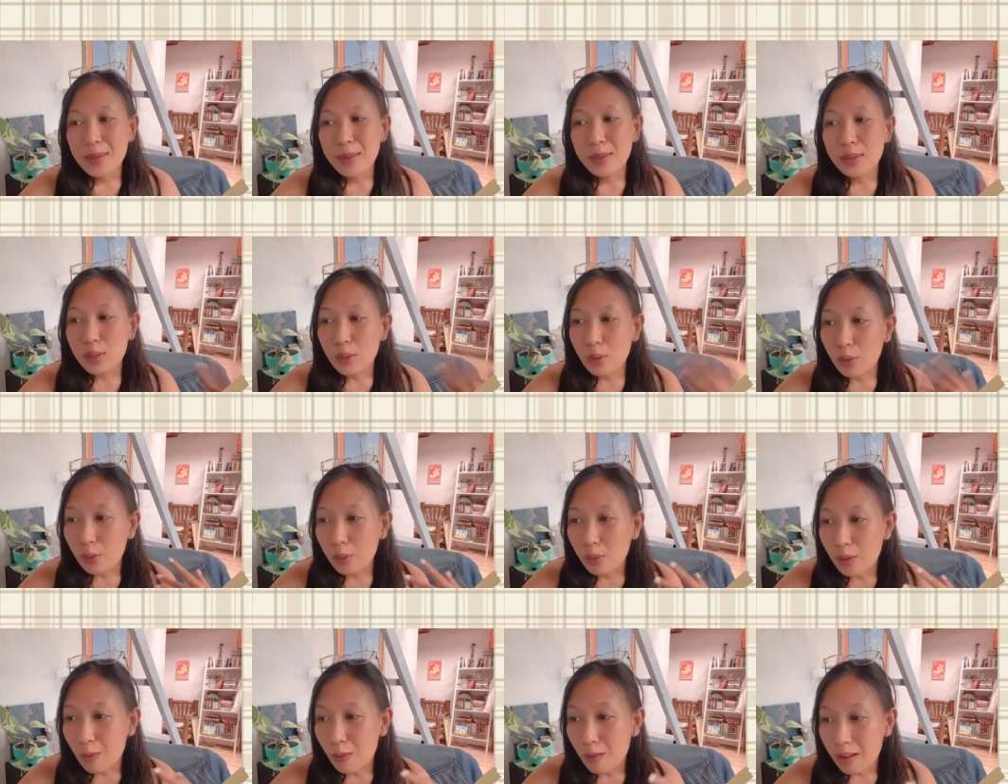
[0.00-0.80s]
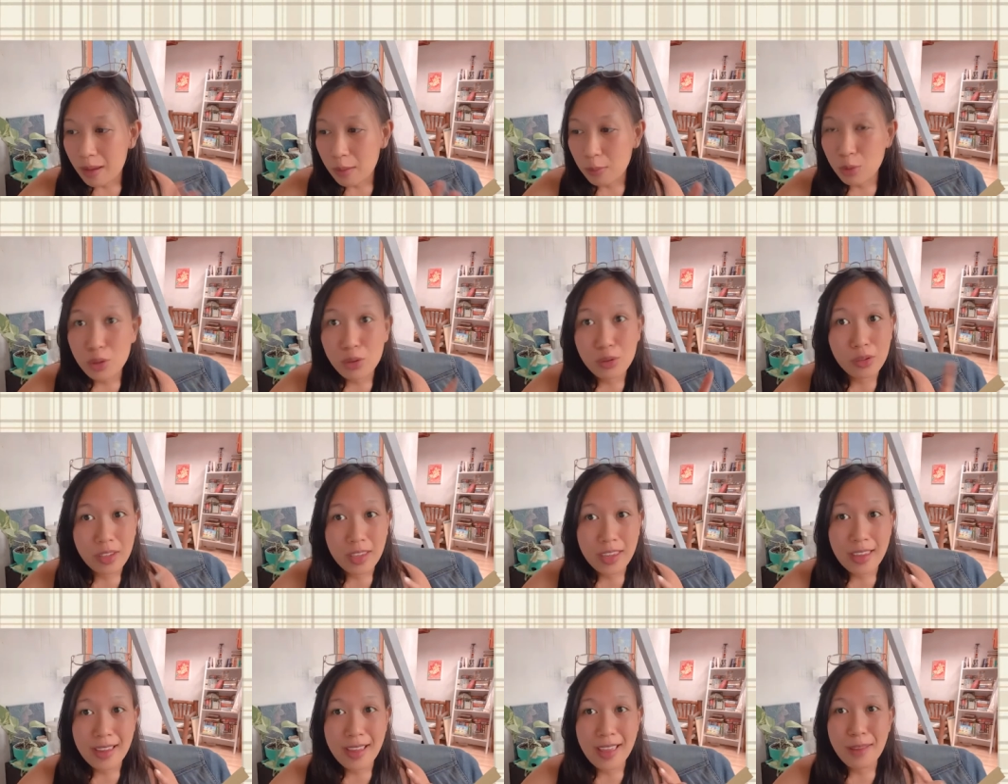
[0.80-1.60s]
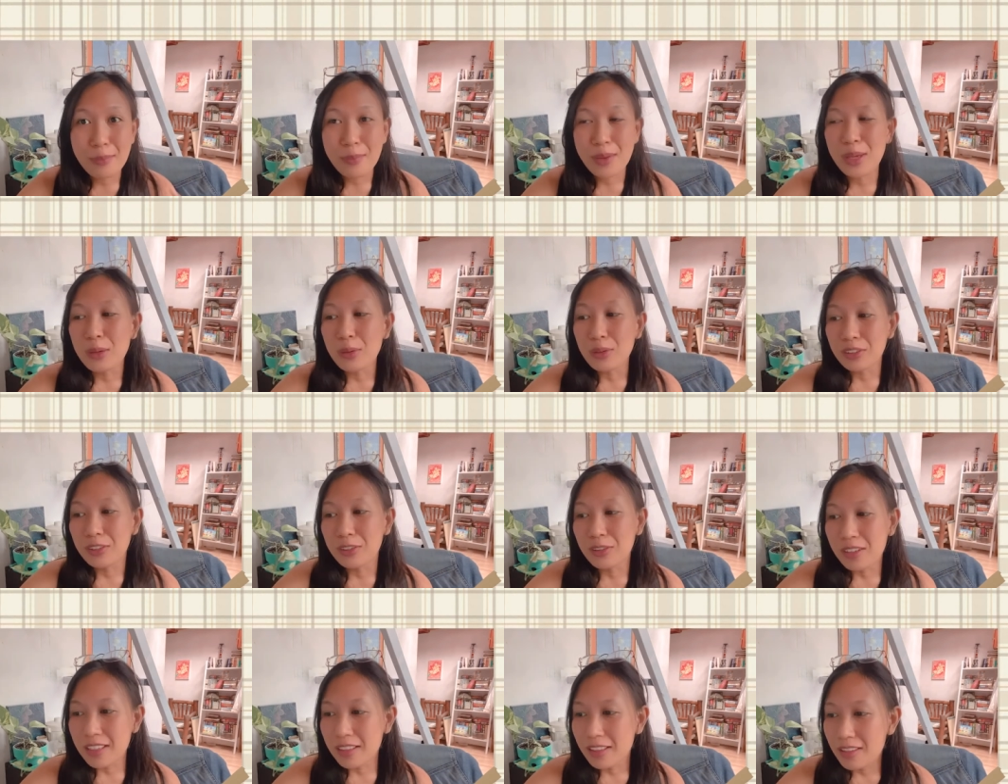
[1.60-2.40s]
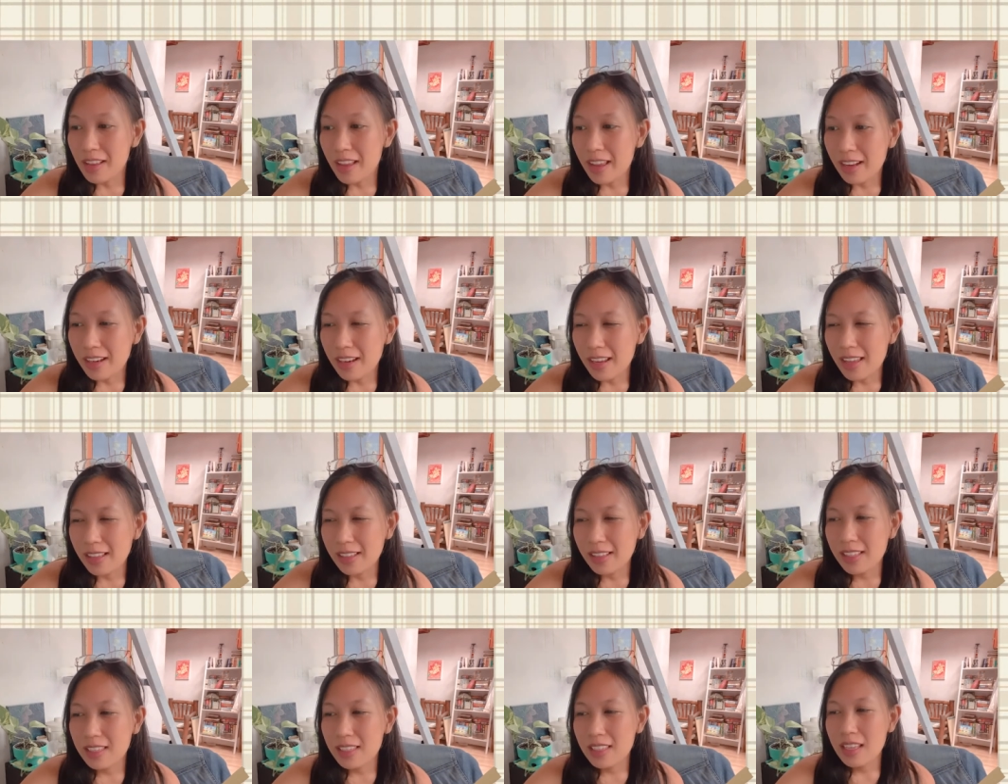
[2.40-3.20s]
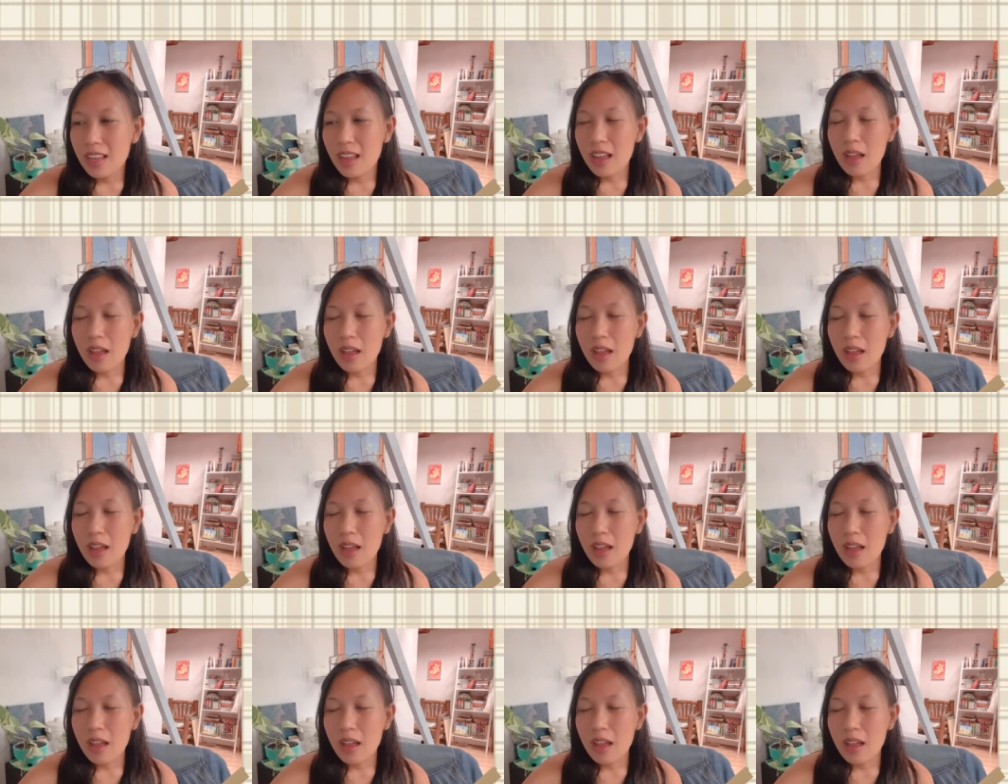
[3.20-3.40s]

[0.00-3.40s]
So I'm just looking at my Goodreads and it's